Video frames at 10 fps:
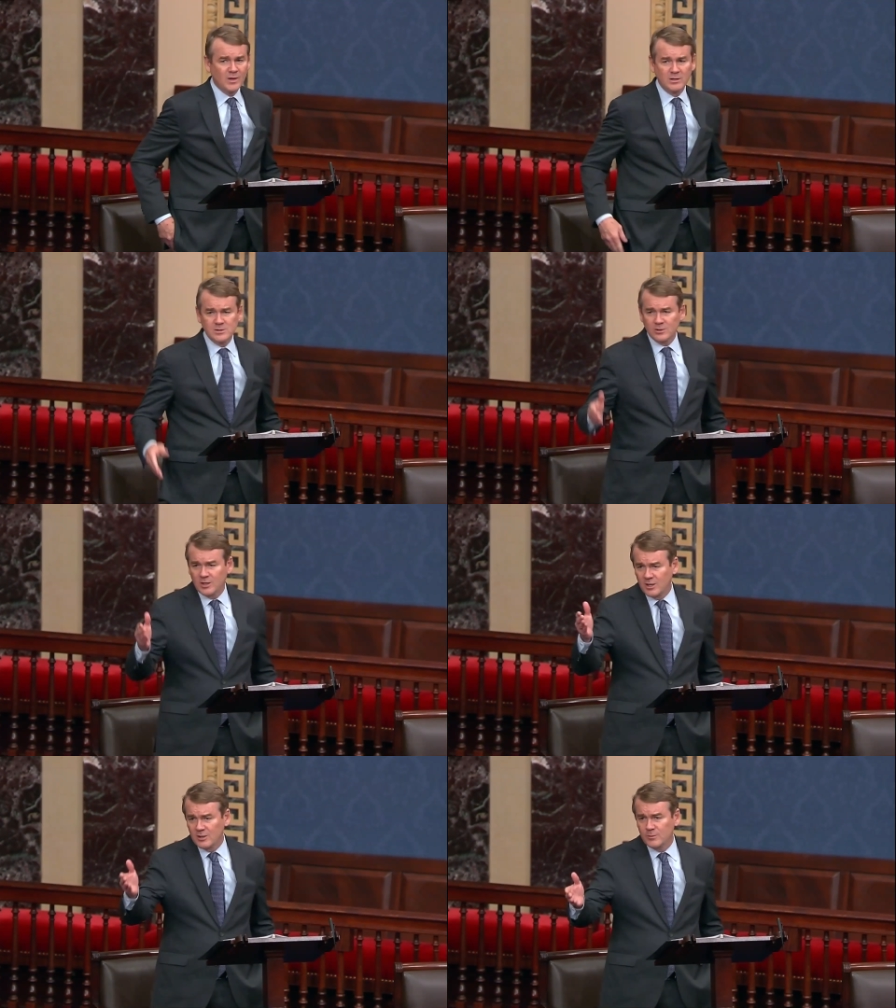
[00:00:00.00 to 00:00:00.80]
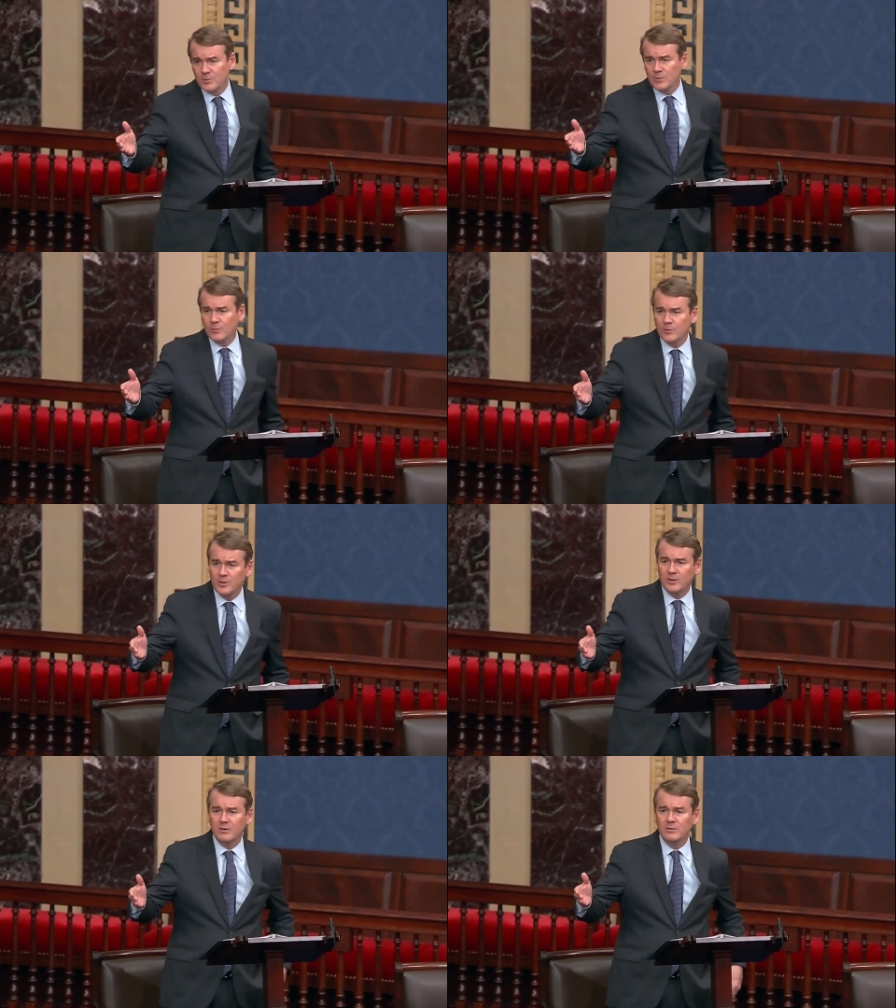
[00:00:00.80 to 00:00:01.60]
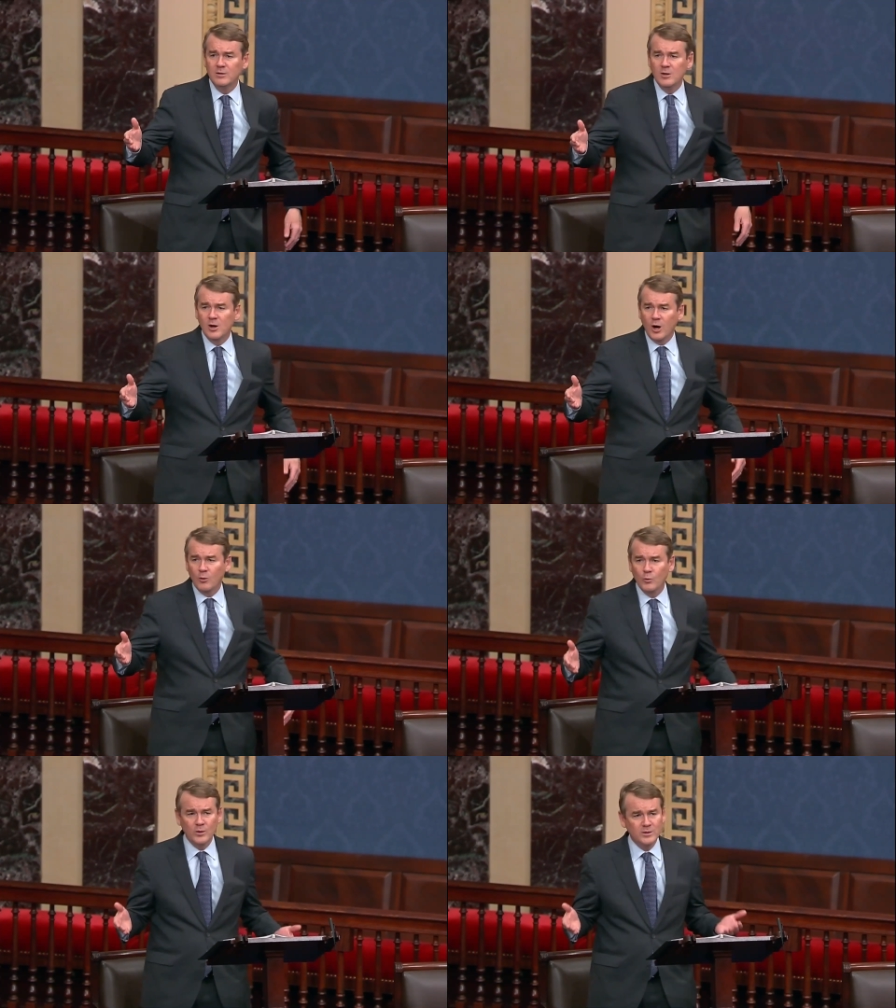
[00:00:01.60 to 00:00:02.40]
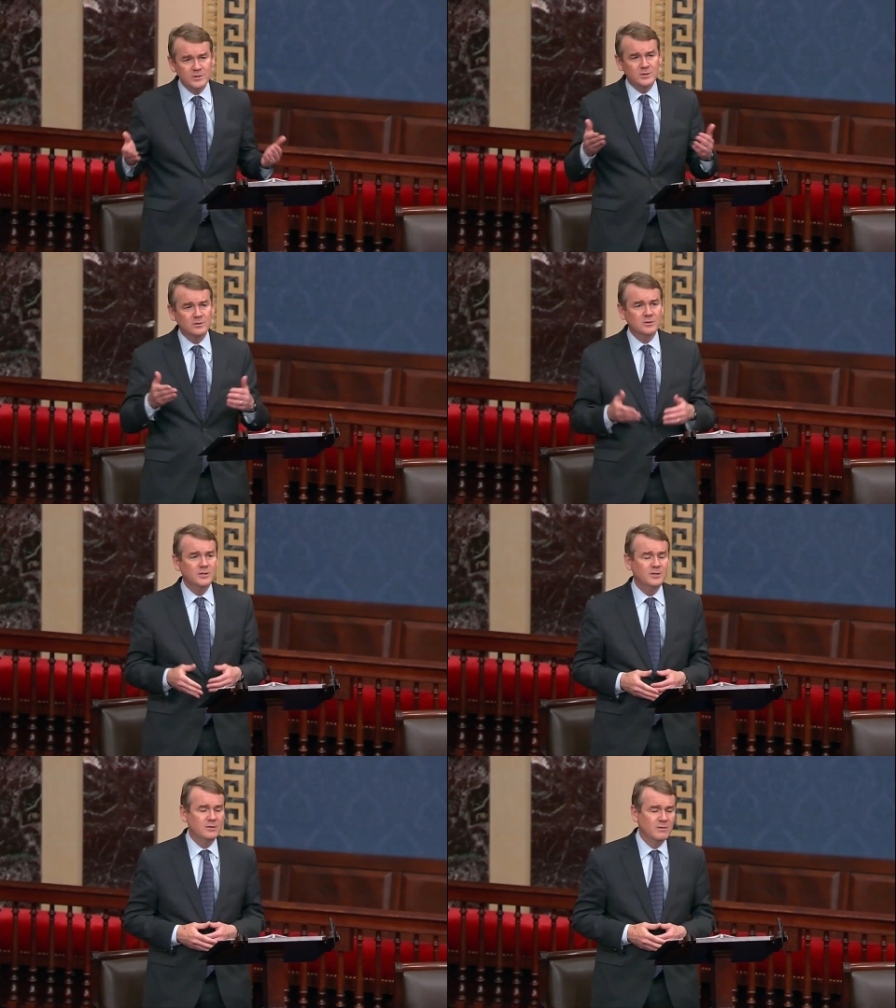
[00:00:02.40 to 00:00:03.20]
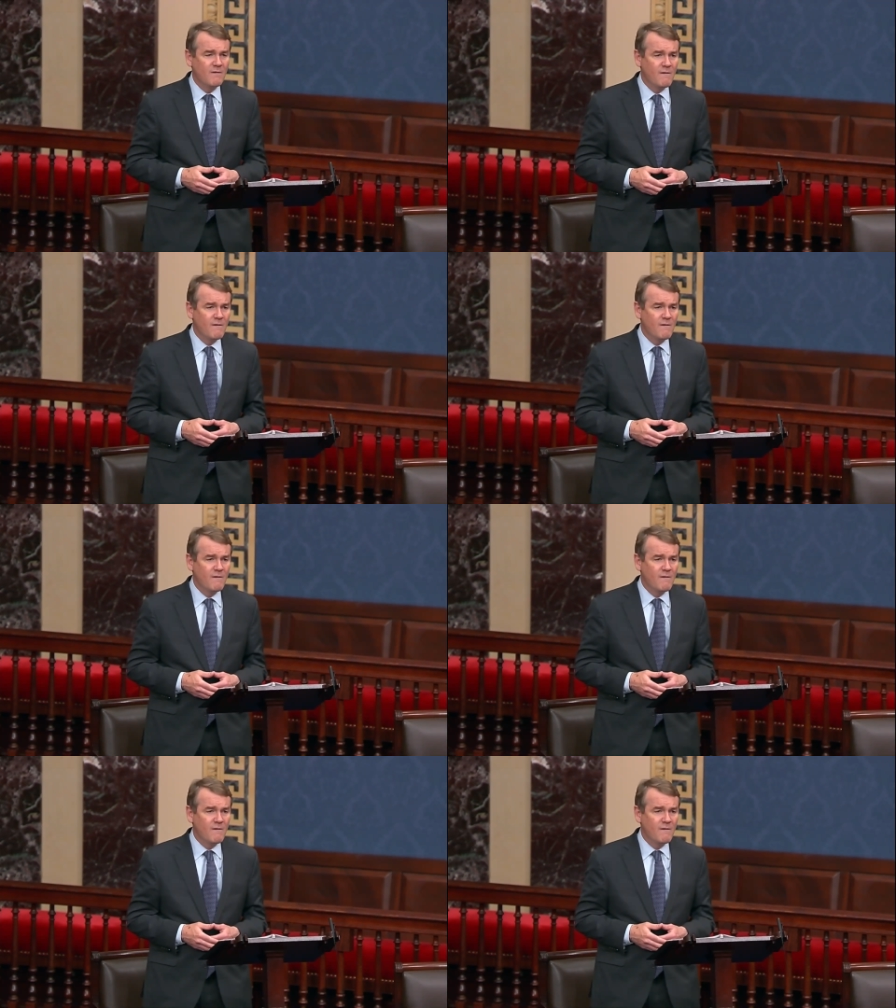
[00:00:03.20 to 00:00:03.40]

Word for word: until 100 people here are willing to lead.